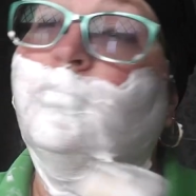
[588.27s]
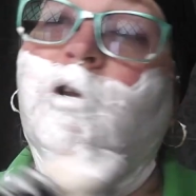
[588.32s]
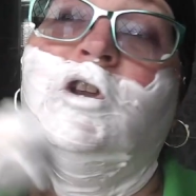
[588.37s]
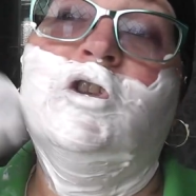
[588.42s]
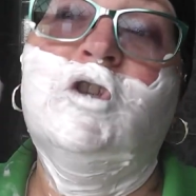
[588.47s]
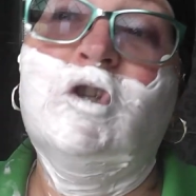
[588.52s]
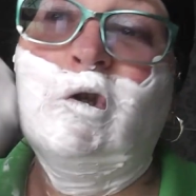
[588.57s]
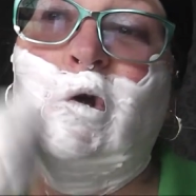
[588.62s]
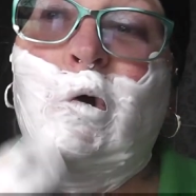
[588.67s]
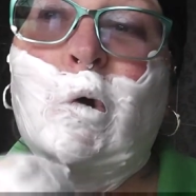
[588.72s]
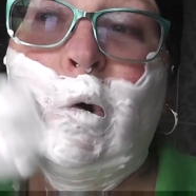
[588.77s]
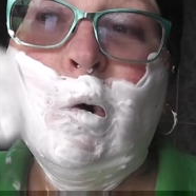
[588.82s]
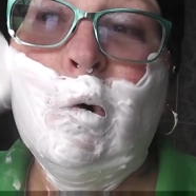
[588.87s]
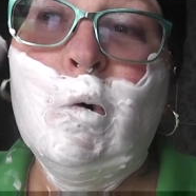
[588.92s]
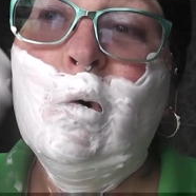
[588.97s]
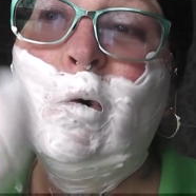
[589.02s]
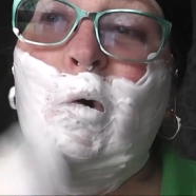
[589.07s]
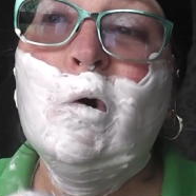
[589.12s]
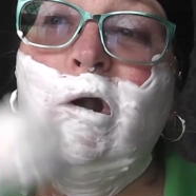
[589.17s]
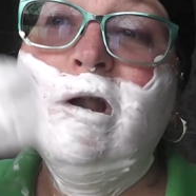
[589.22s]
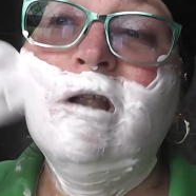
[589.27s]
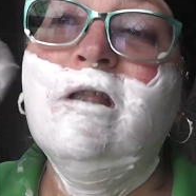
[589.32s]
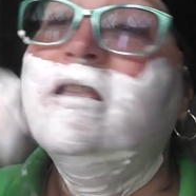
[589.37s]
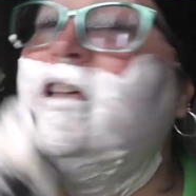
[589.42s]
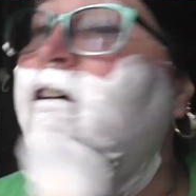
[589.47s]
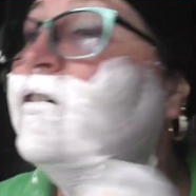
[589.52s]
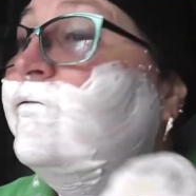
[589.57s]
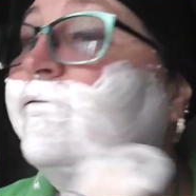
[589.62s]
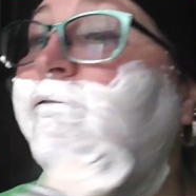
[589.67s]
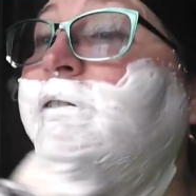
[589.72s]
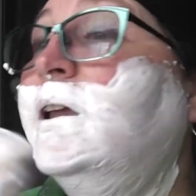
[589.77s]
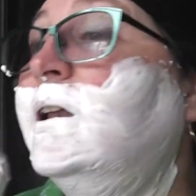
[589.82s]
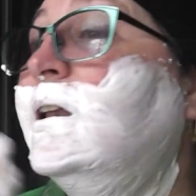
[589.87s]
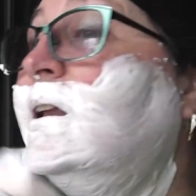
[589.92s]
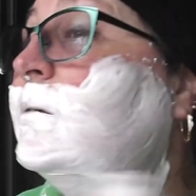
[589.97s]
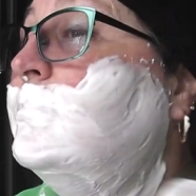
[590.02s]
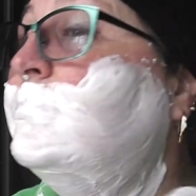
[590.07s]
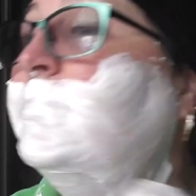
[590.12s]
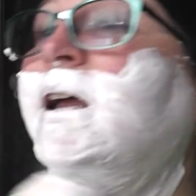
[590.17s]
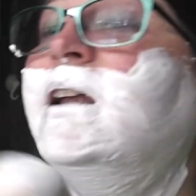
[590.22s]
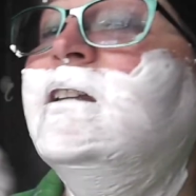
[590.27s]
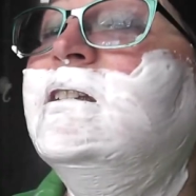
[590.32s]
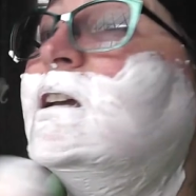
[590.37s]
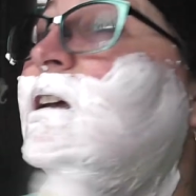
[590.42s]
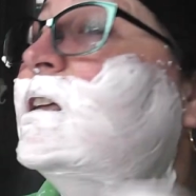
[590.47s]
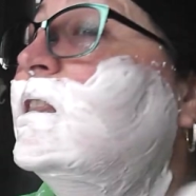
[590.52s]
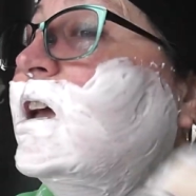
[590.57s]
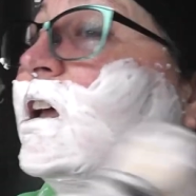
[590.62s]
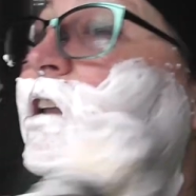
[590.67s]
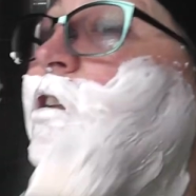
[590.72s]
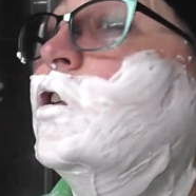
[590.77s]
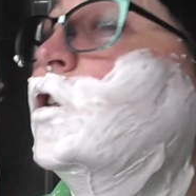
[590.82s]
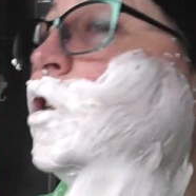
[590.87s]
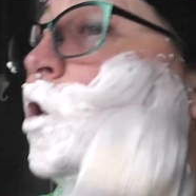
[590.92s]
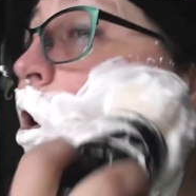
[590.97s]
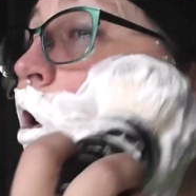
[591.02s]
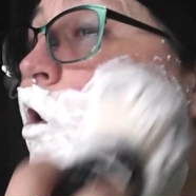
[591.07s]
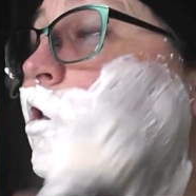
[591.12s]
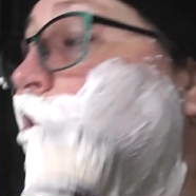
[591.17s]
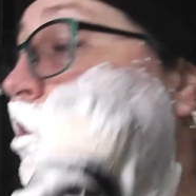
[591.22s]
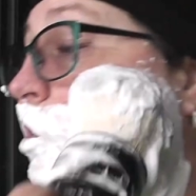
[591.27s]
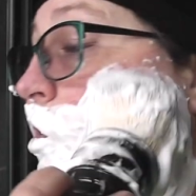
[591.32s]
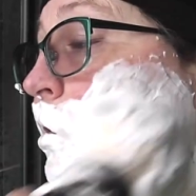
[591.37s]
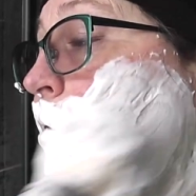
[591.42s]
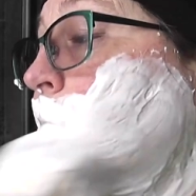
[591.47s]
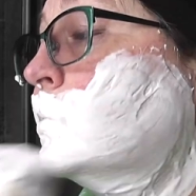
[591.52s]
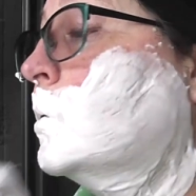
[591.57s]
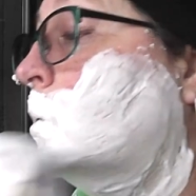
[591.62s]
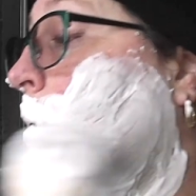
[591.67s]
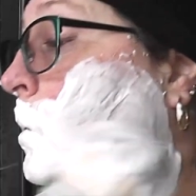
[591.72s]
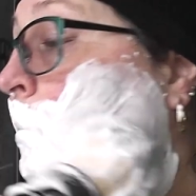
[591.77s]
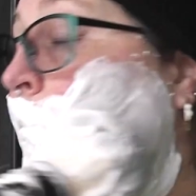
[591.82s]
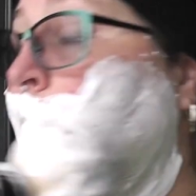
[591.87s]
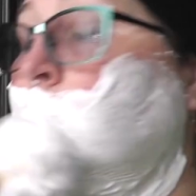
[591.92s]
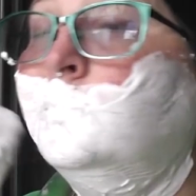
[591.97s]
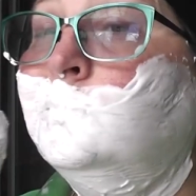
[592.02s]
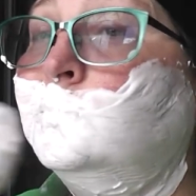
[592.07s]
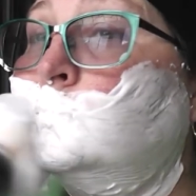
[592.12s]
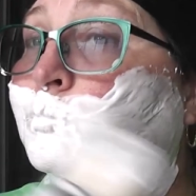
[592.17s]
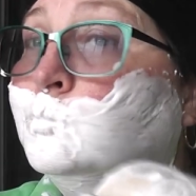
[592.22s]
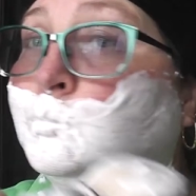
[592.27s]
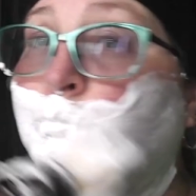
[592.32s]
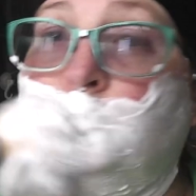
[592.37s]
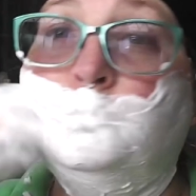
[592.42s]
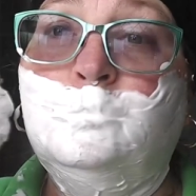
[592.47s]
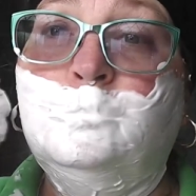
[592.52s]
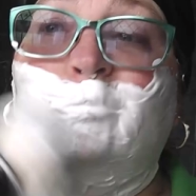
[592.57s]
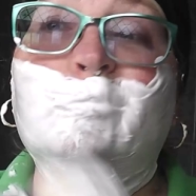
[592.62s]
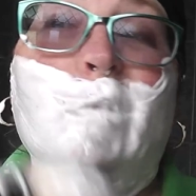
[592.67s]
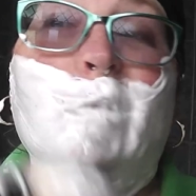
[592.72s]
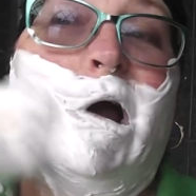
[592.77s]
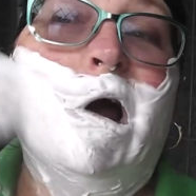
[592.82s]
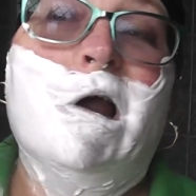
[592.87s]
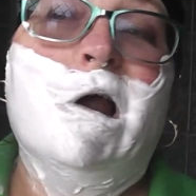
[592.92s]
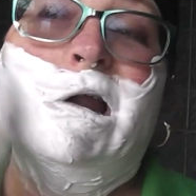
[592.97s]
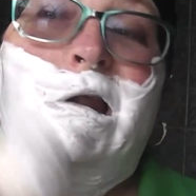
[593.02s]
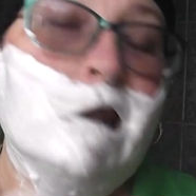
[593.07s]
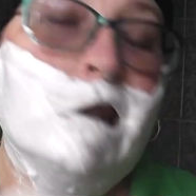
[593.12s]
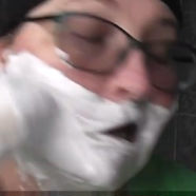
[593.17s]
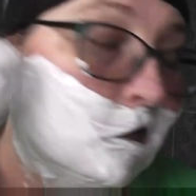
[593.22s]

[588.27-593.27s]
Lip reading: It's cool, they're feeling better, they're not hot, and